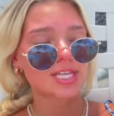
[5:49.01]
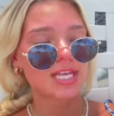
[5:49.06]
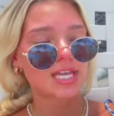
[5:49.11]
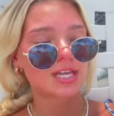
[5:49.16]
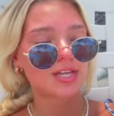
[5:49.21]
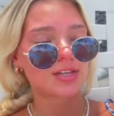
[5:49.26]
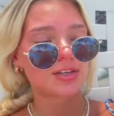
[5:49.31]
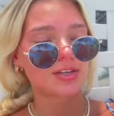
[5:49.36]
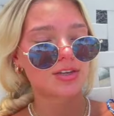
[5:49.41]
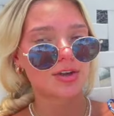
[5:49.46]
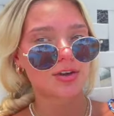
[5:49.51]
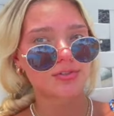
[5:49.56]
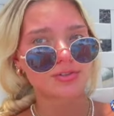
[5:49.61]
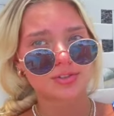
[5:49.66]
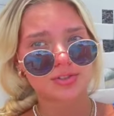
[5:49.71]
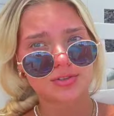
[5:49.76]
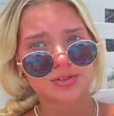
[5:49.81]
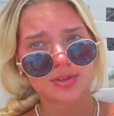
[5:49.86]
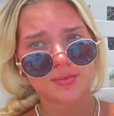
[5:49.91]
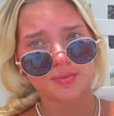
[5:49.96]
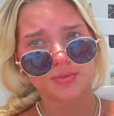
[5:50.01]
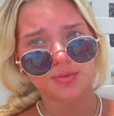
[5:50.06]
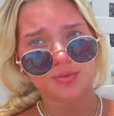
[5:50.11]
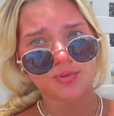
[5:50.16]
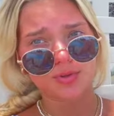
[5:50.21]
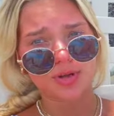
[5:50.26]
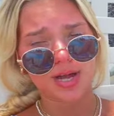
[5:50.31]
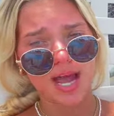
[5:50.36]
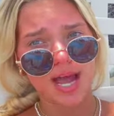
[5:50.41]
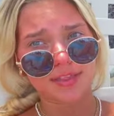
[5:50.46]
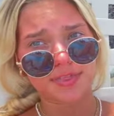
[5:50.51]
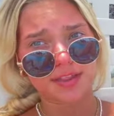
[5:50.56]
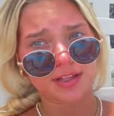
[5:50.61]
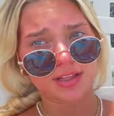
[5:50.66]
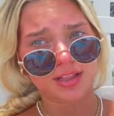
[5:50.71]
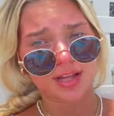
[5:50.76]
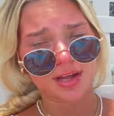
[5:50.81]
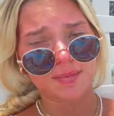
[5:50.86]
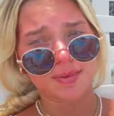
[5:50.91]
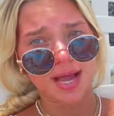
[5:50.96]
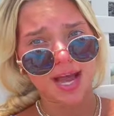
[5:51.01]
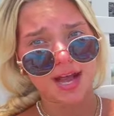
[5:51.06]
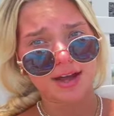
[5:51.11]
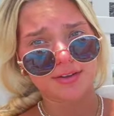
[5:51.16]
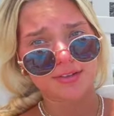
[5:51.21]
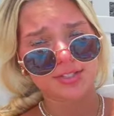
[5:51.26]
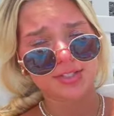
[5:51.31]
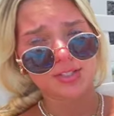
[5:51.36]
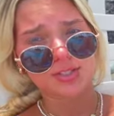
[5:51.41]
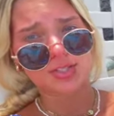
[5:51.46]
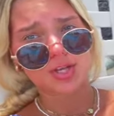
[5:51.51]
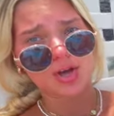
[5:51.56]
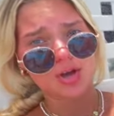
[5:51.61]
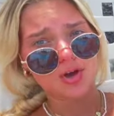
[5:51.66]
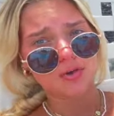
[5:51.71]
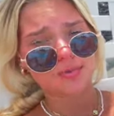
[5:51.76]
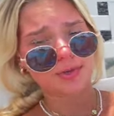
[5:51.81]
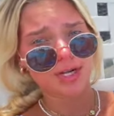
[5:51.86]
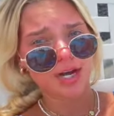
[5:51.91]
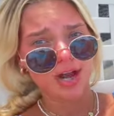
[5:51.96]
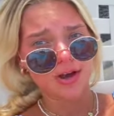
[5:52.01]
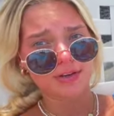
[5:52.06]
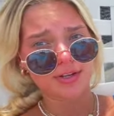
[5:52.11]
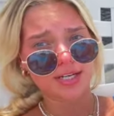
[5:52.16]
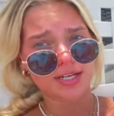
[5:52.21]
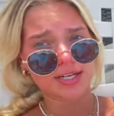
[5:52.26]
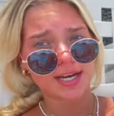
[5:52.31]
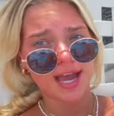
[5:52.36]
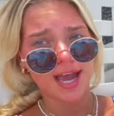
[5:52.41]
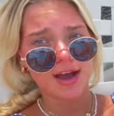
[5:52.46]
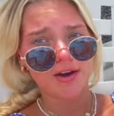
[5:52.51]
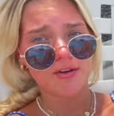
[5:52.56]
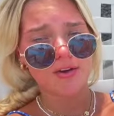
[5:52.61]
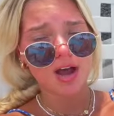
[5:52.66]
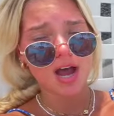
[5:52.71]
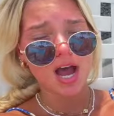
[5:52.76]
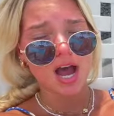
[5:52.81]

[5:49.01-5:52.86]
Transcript: and go to the pool at the clubhouse. So we're out here now.